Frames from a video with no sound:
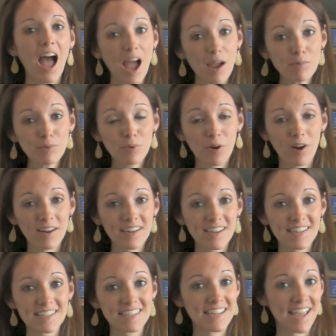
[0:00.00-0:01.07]
I'm Lauren,
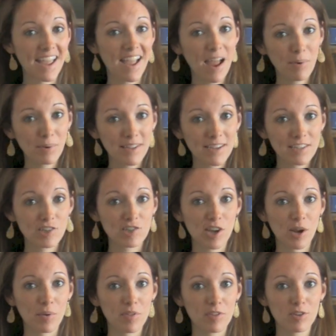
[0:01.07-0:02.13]
and today I would like to
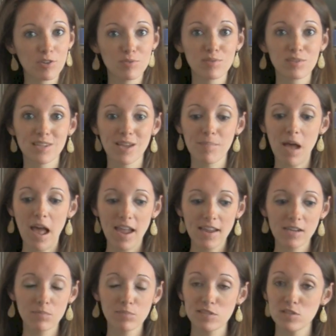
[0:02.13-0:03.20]
share with you some
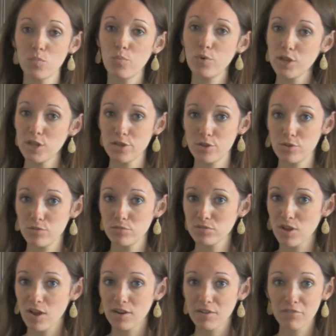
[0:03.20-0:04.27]
items that we
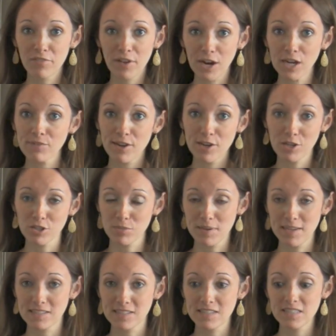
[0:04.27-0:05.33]
use on a very regular
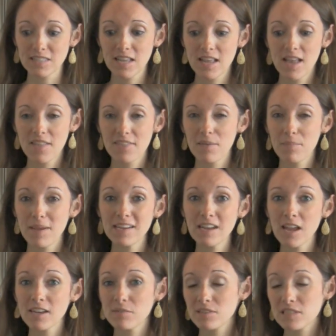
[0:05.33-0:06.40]
basis that may
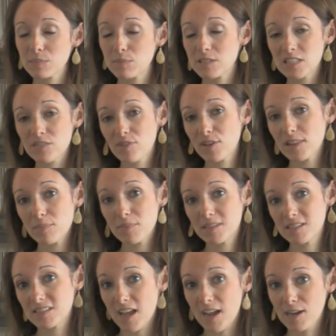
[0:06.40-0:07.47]
not specifically be
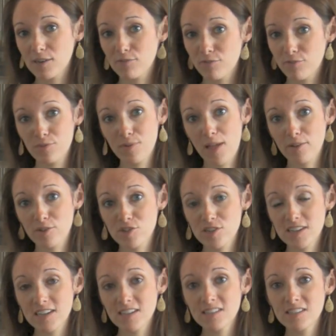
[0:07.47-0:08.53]
designed for food allergy
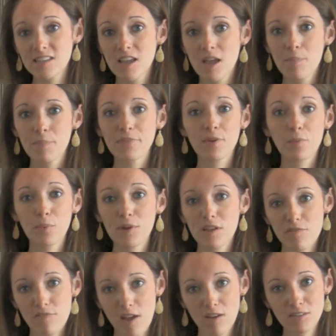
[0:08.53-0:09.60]
kids, but that we
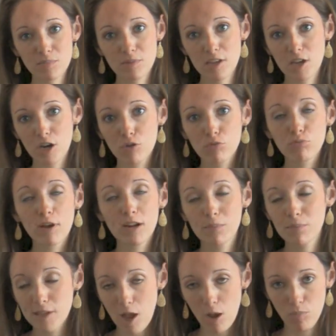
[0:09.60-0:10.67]
have found to be
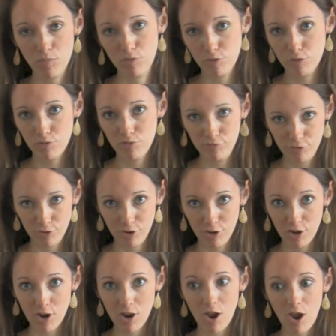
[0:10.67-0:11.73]
incredibly helpful
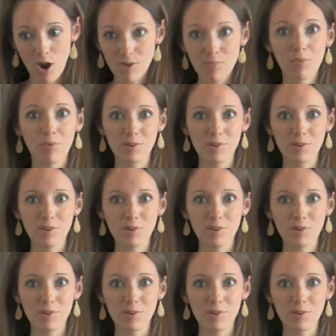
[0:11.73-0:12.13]
for our